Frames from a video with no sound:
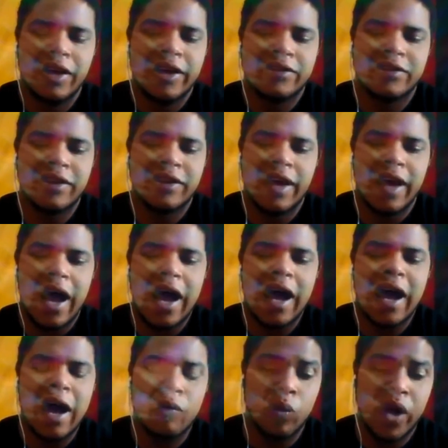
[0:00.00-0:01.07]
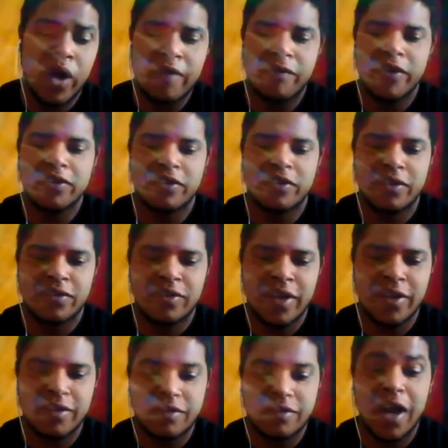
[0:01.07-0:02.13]
It's... when I first
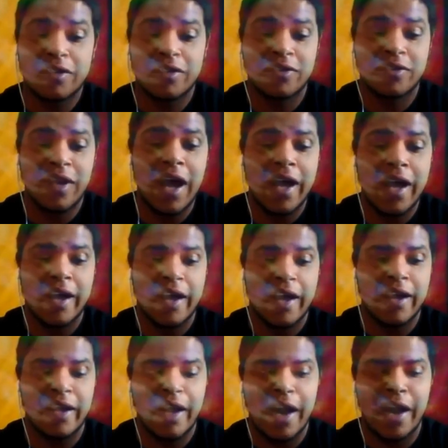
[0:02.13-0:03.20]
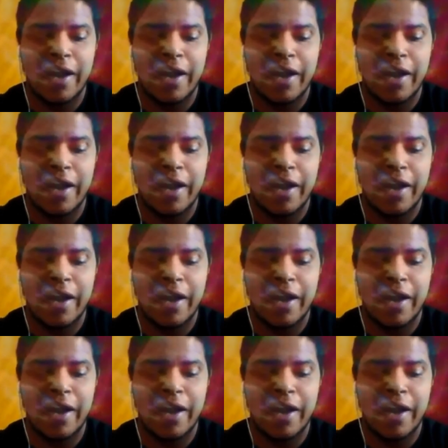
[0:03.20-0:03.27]
talked to Sye, and